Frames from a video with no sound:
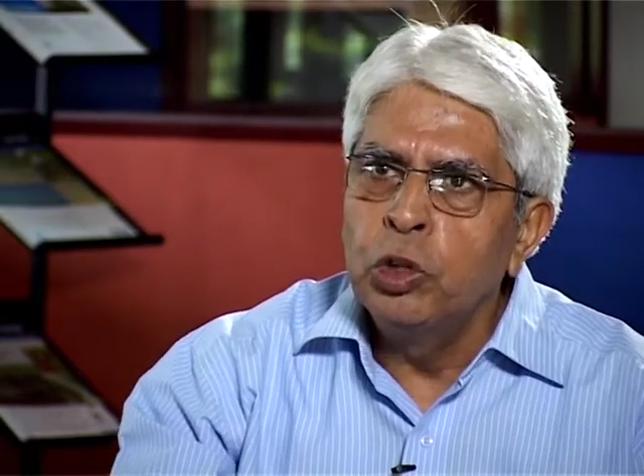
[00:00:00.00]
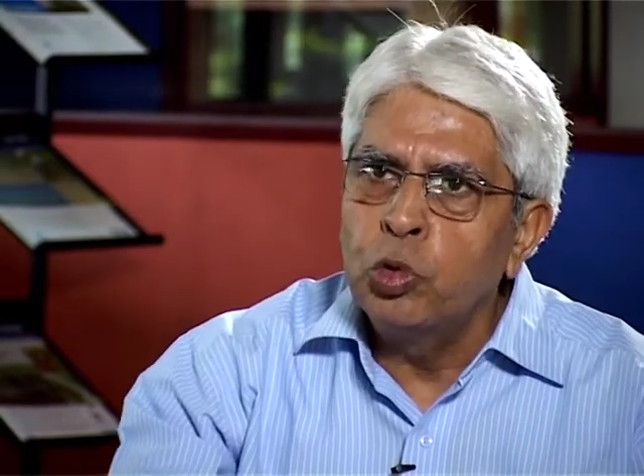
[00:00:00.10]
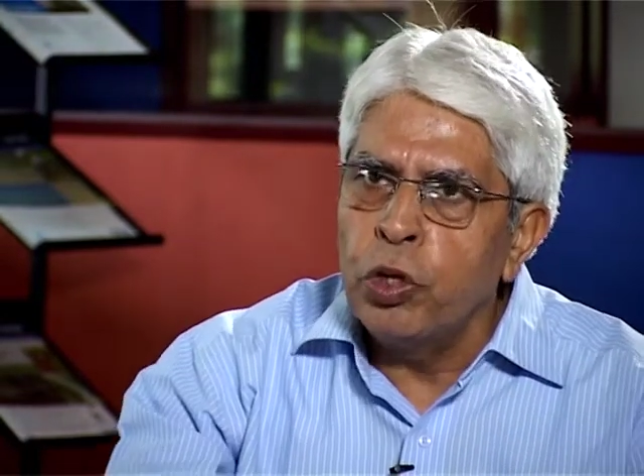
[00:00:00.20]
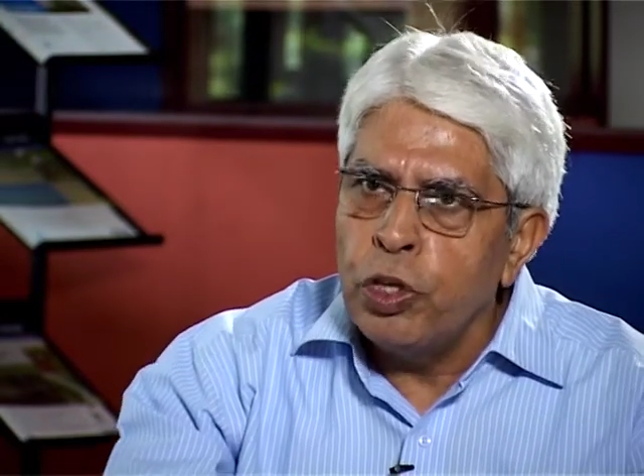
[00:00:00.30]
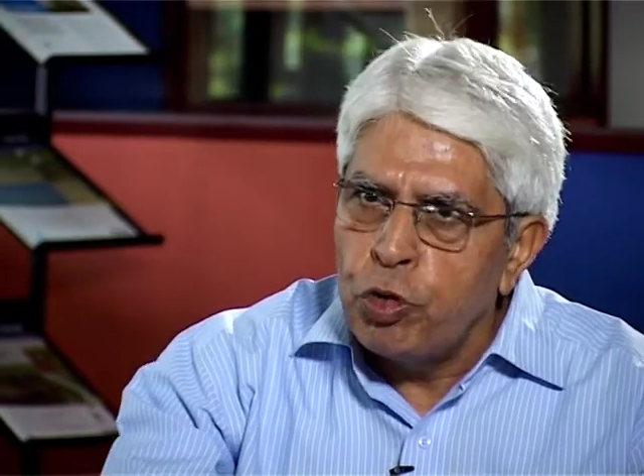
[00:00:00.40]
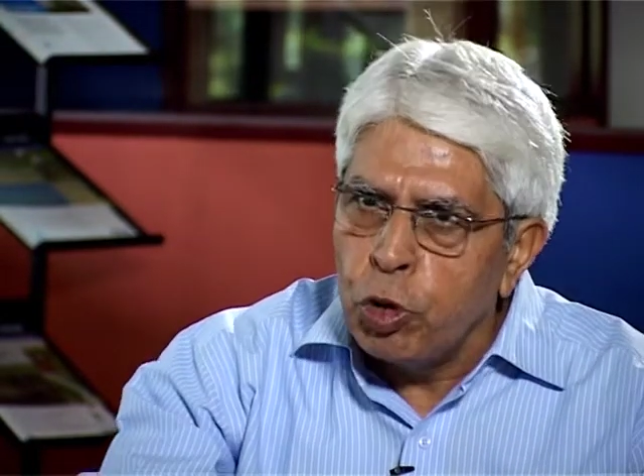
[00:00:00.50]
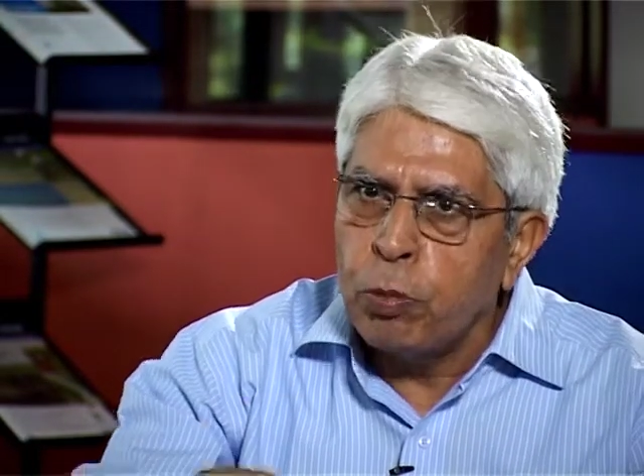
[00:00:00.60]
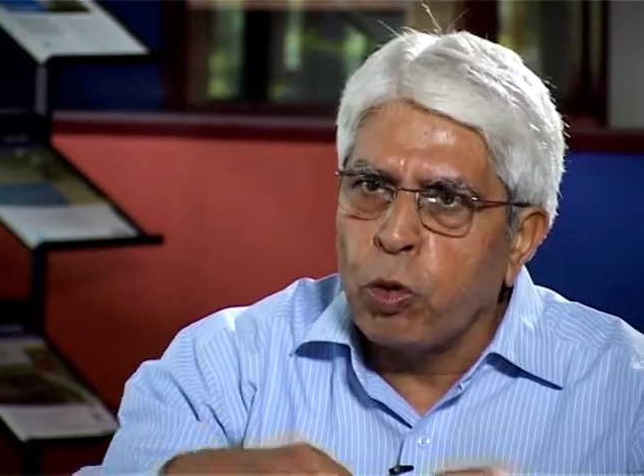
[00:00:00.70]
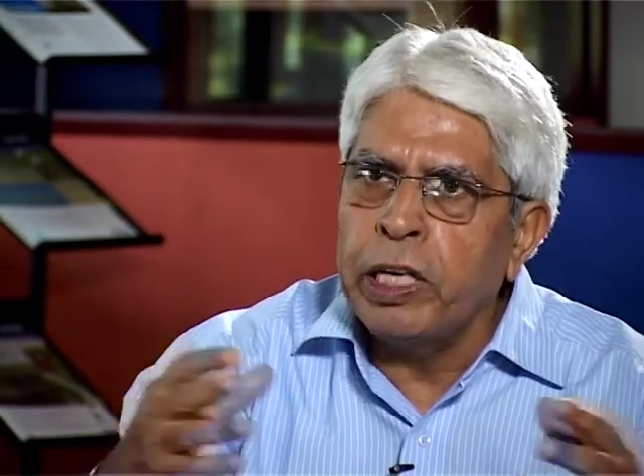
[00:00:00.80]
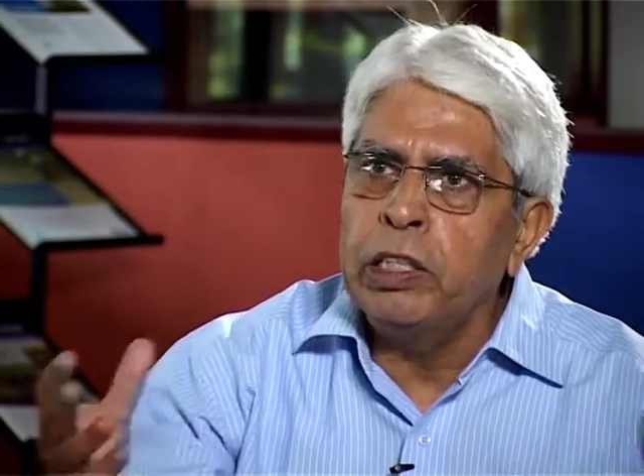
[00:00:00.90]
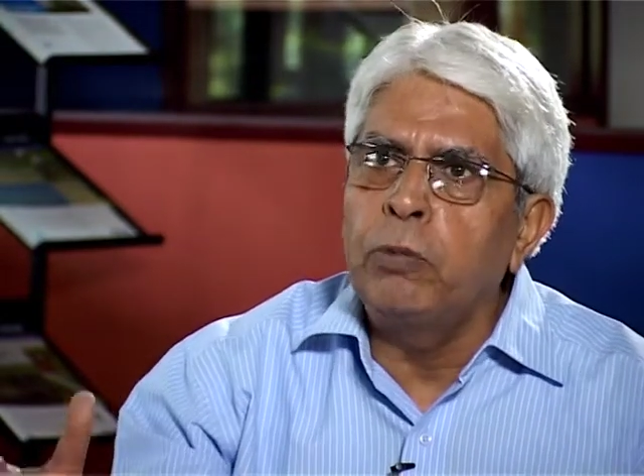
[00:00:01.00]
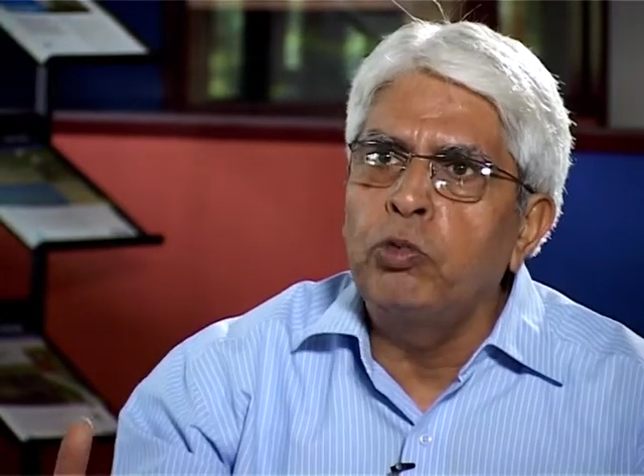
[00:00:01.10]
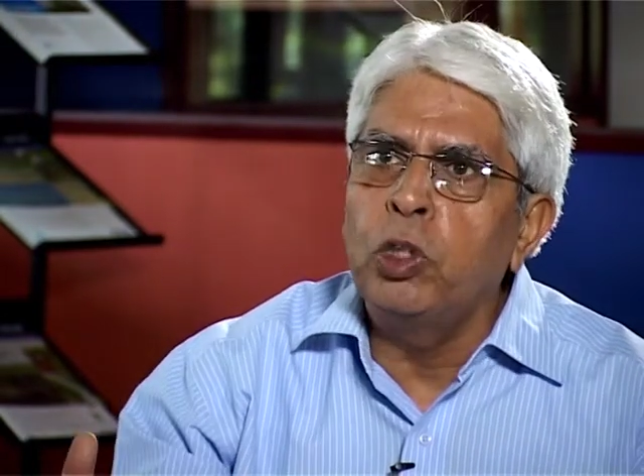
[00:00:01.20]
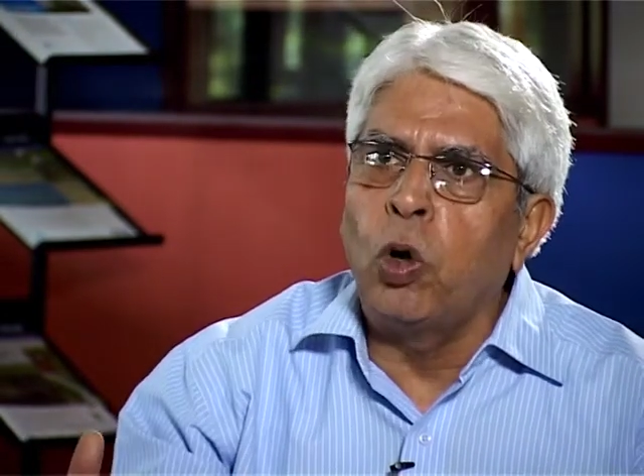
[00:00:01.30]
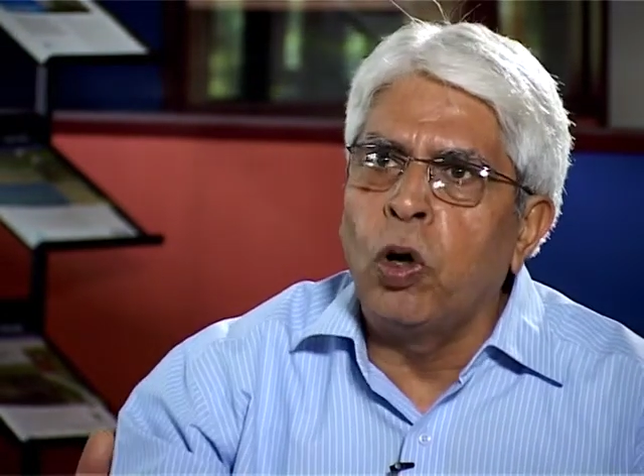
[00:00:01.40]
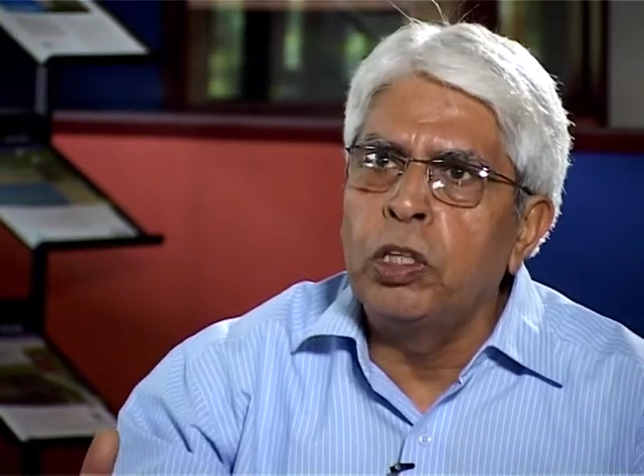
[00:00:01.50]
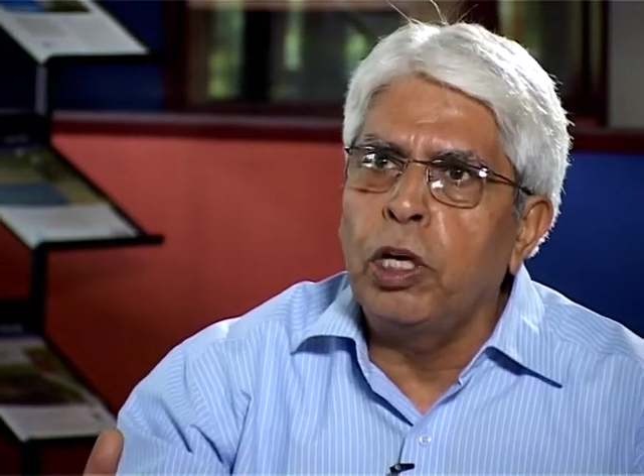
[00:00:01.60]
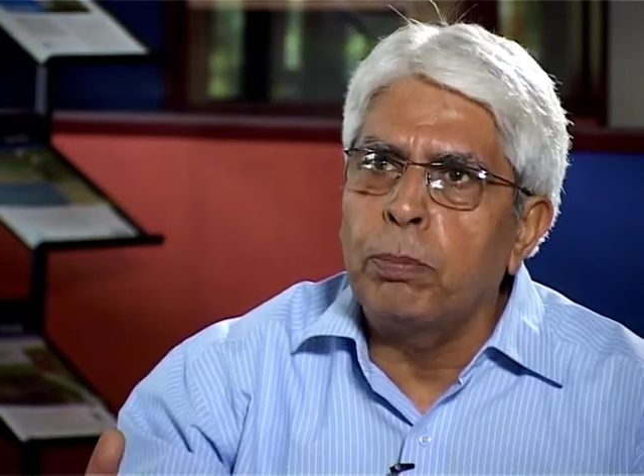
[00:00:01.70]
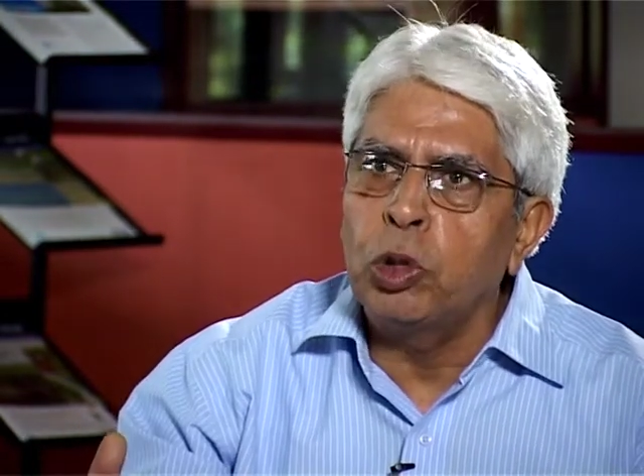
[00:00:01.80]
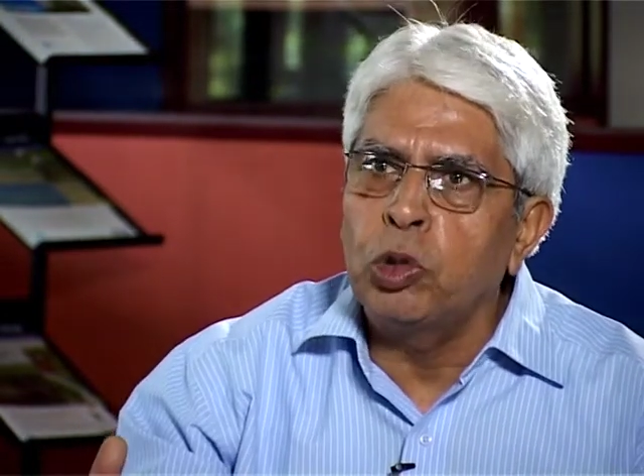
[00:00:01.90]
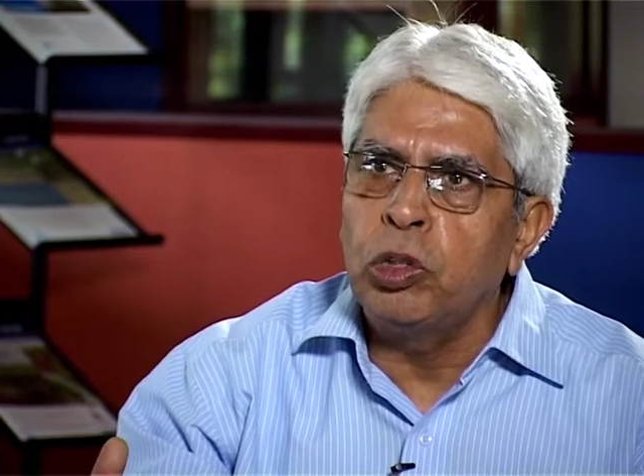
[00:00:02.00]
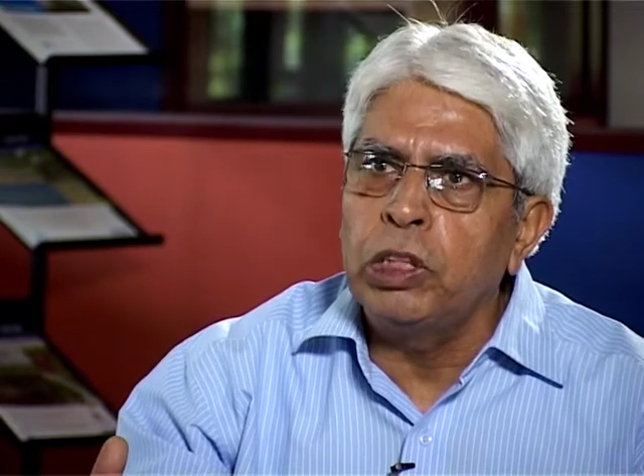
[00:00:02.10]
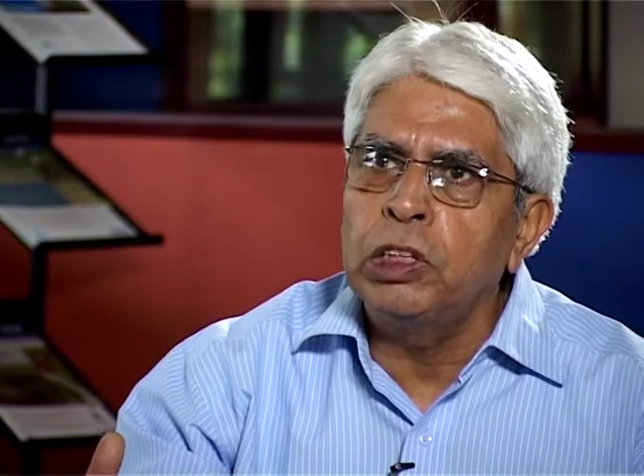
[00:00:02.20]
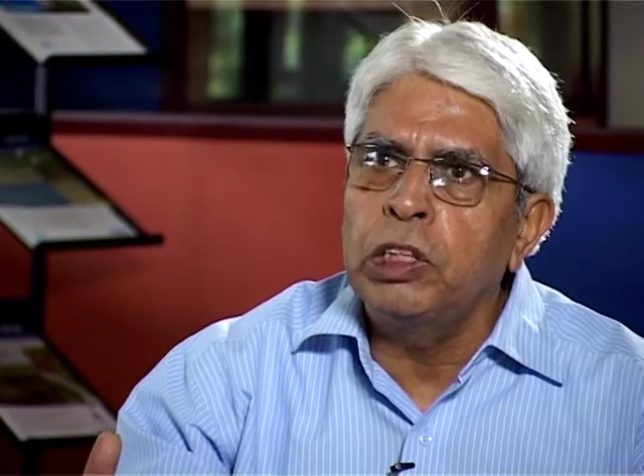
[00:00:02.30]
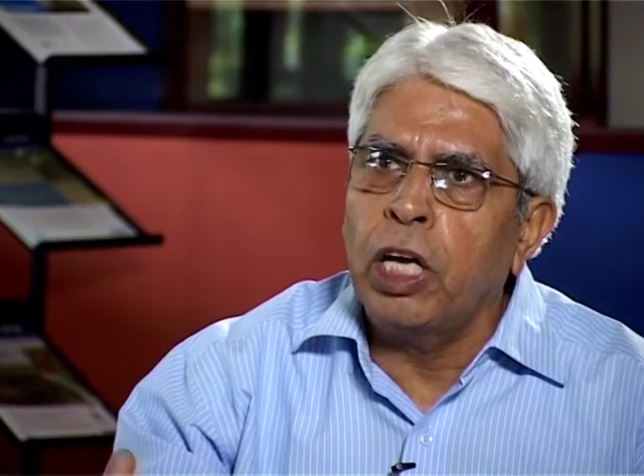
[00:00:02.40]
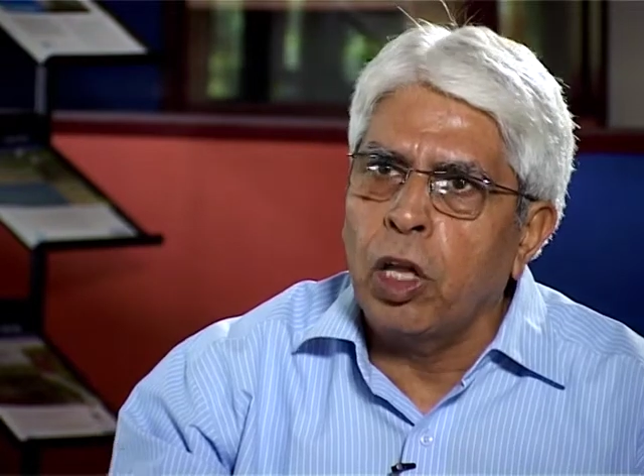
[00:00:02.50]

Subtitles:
So if you provide them with all the opportunities,